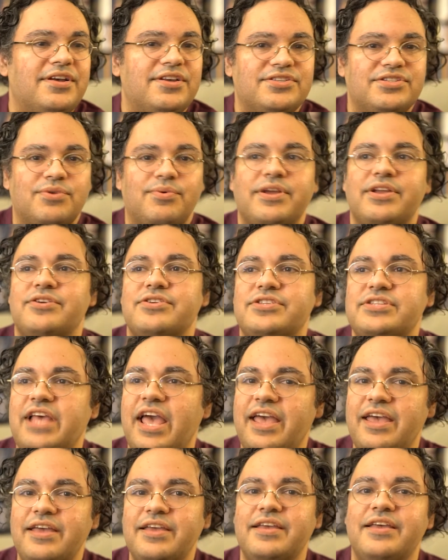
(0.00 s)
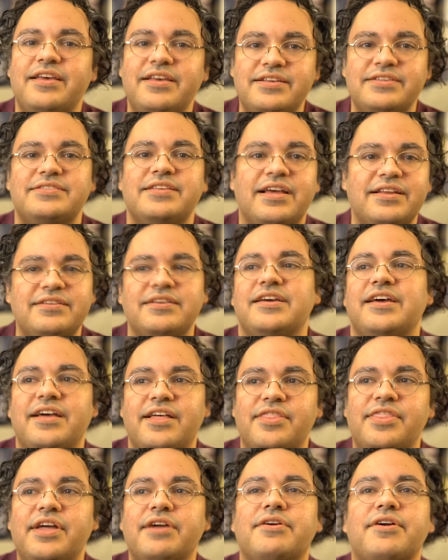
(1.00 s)
So what you're saying is that
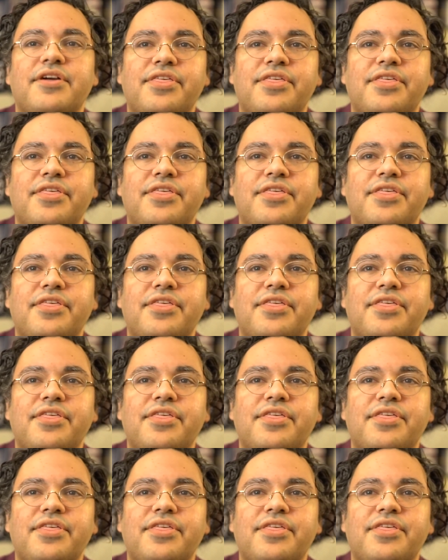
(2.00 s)
there